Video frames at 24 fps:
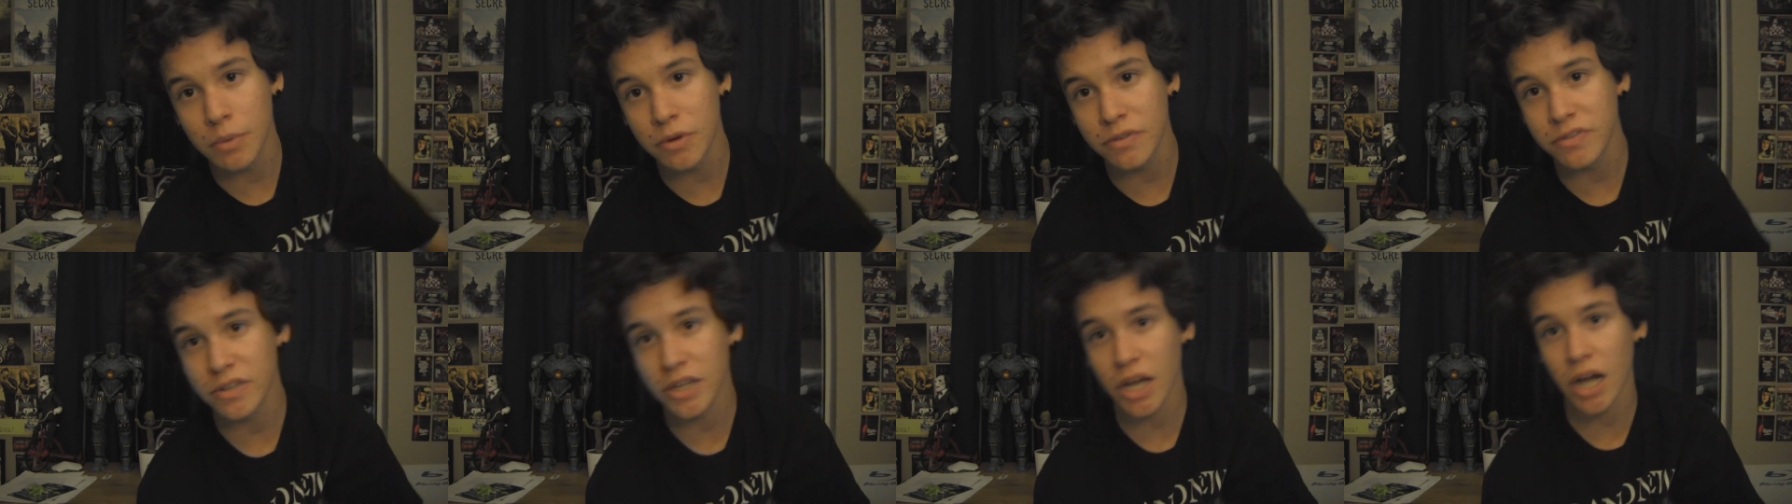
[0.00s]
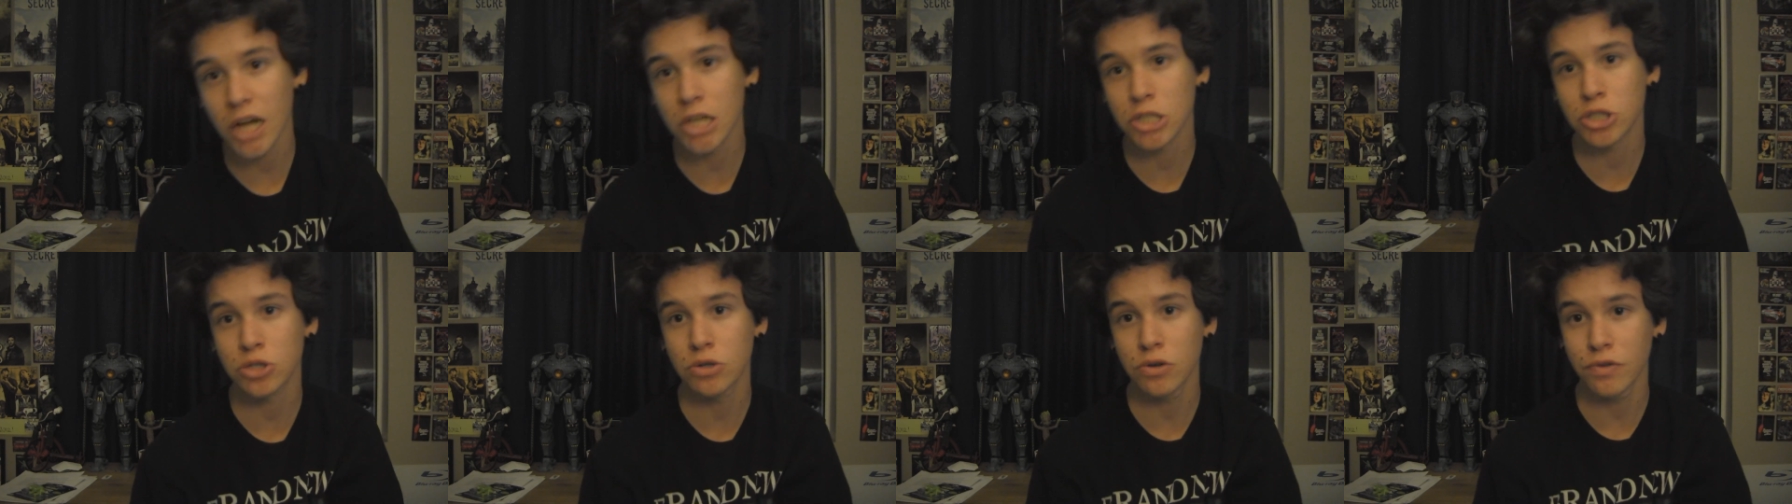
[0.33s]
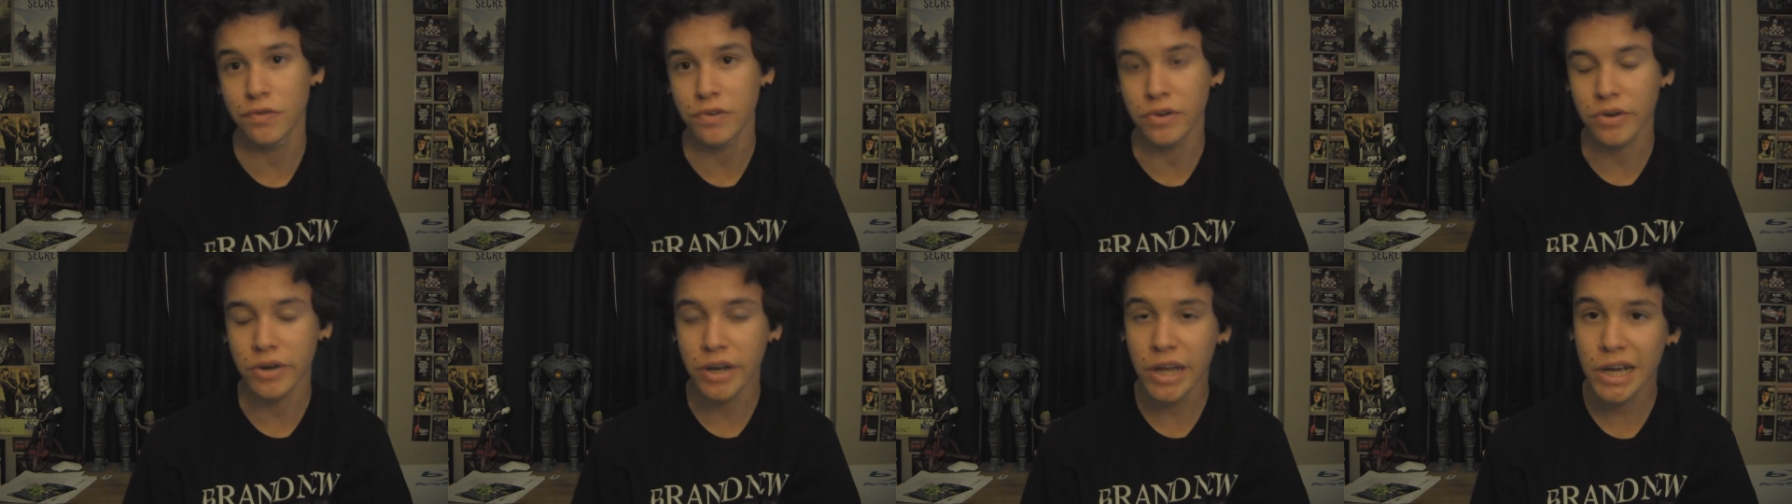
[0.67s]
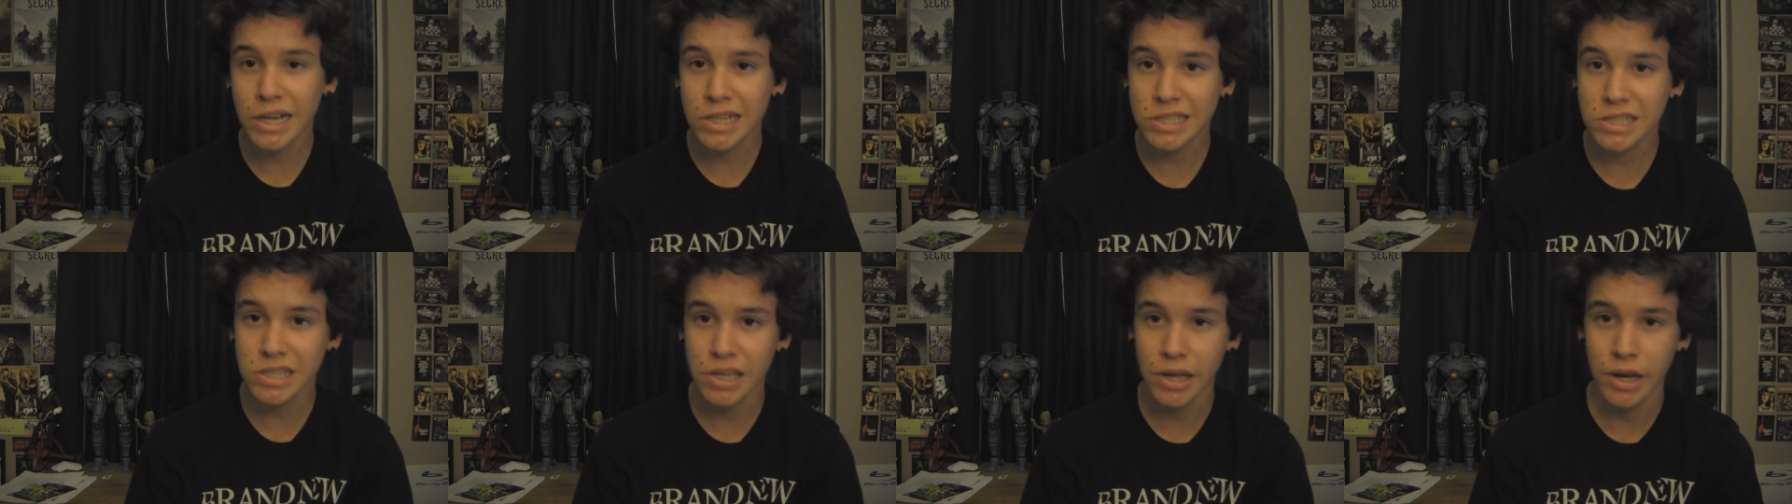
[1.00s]
movie I should review
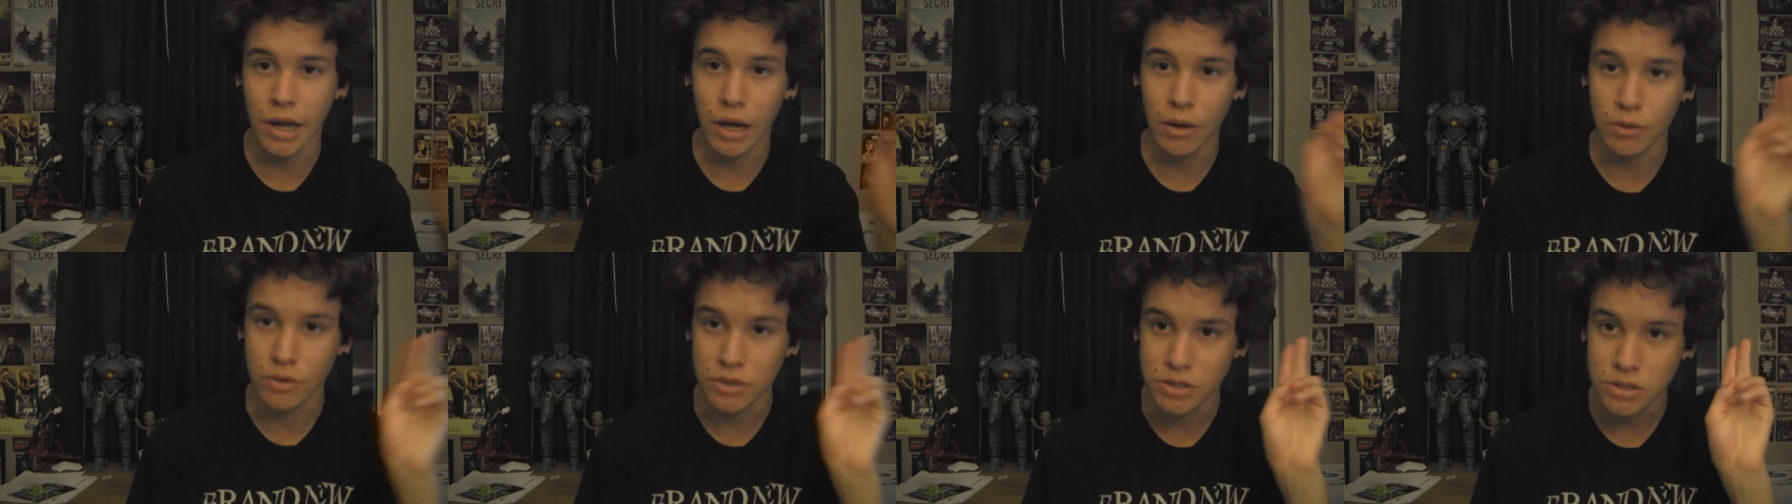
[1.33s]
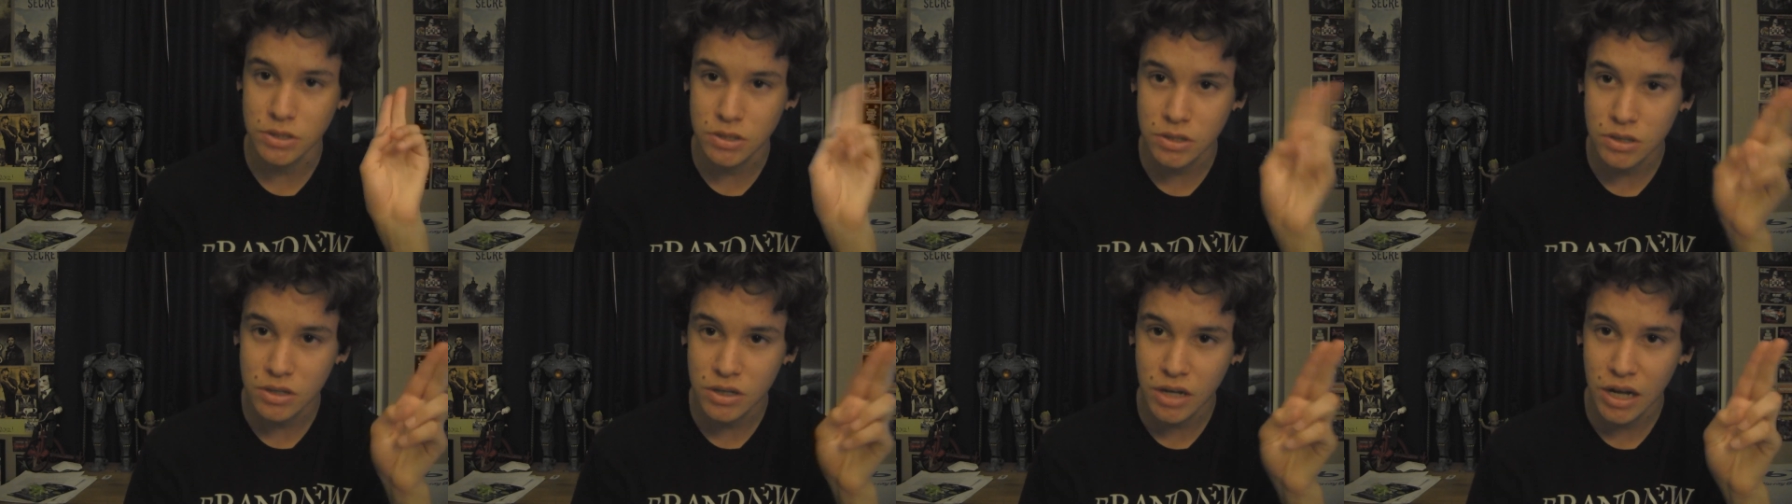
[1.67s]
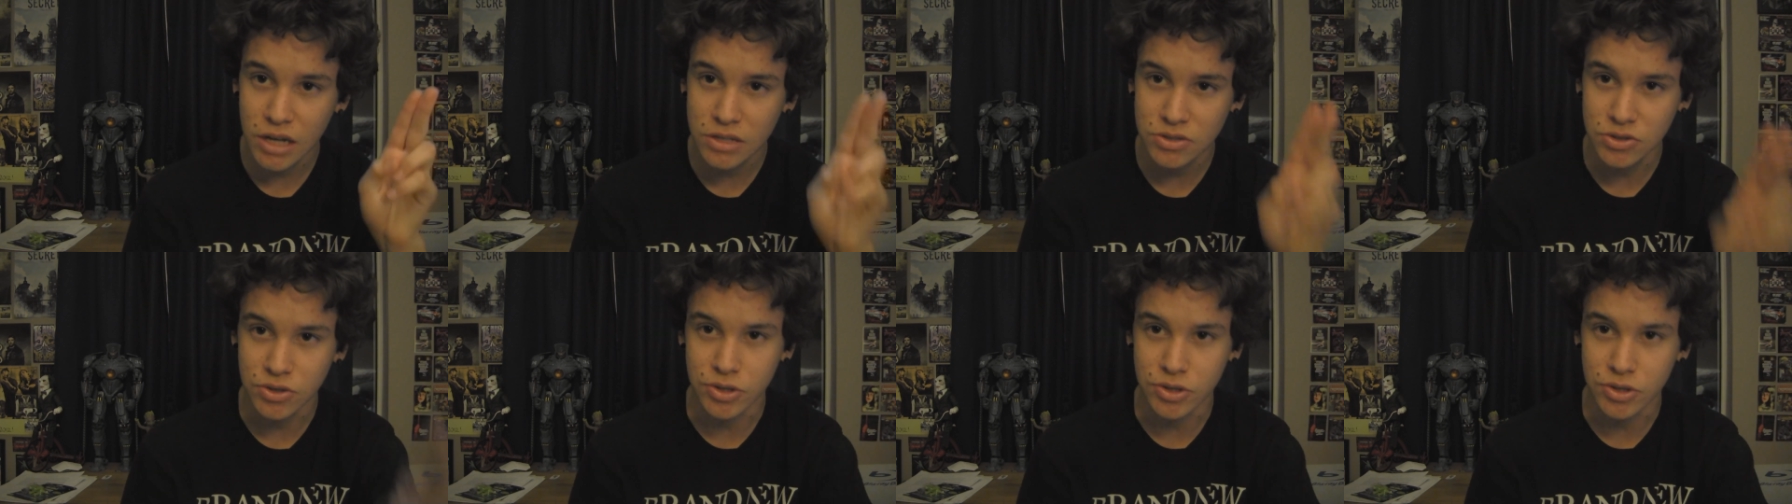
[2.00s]
next, and I will see you guys